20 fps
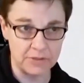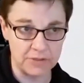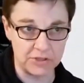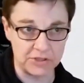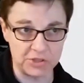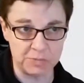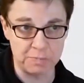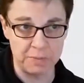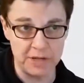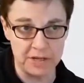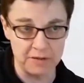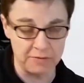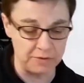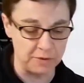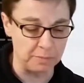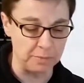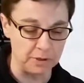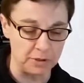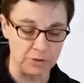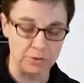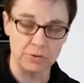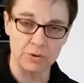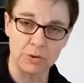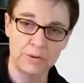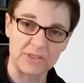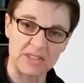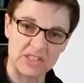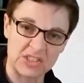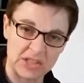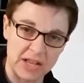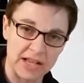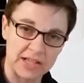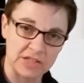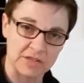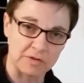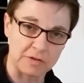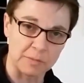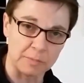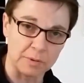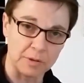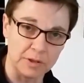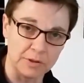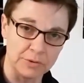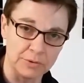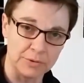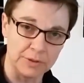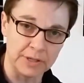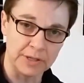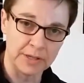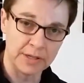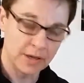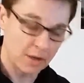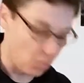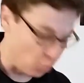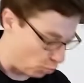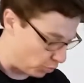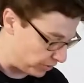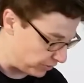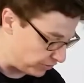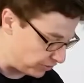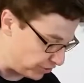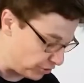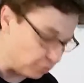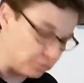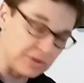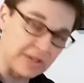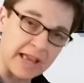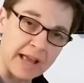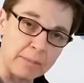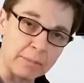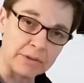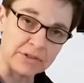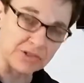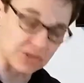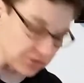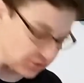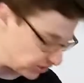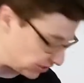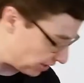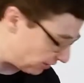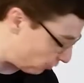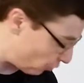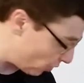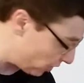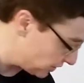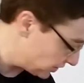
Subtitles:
the speed of the balloon or the size of the balloon with two tablets instead of